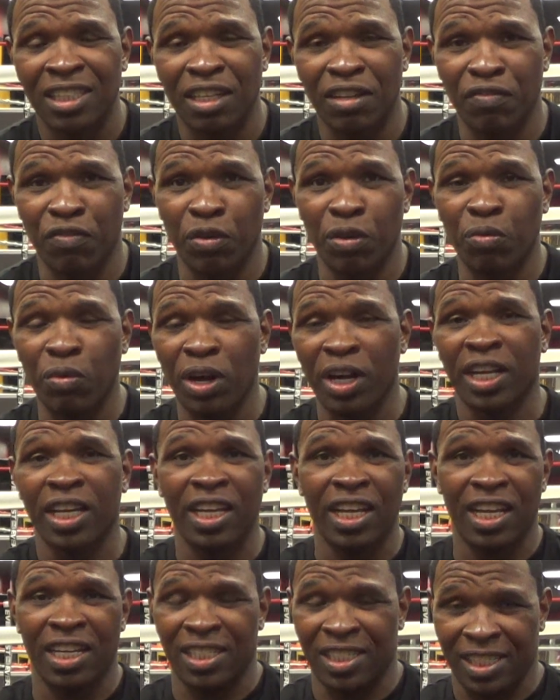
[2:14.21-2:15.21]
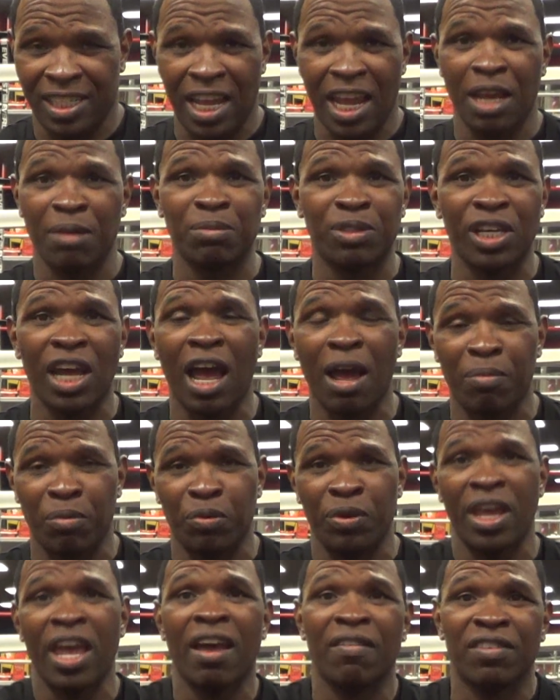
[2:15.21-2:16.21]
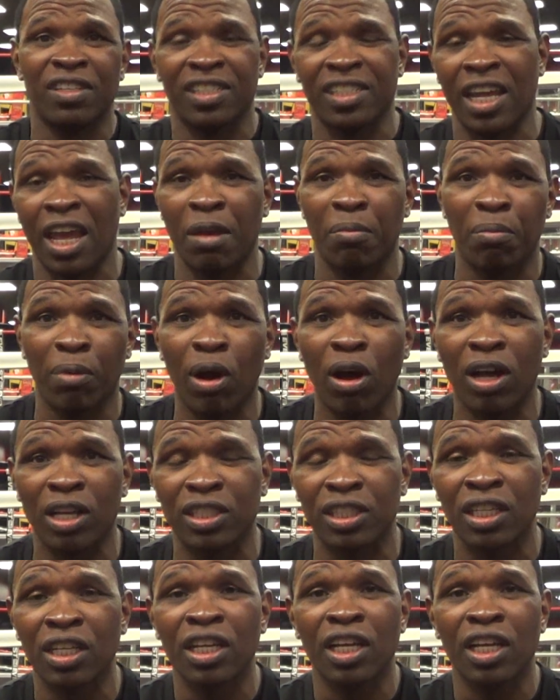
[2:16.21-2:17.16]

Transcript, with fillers: if we're working at the same job and we have the same boss,